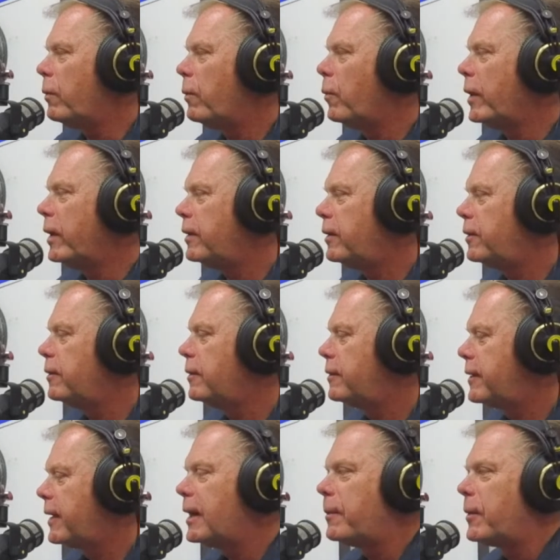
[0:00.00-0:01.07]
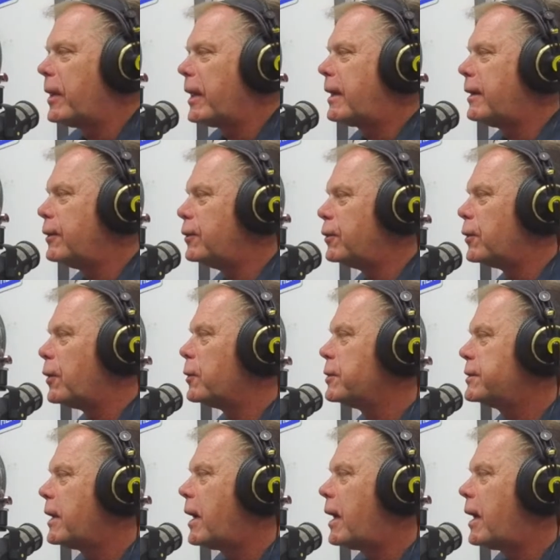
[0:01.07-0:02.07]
we set up like an enduro style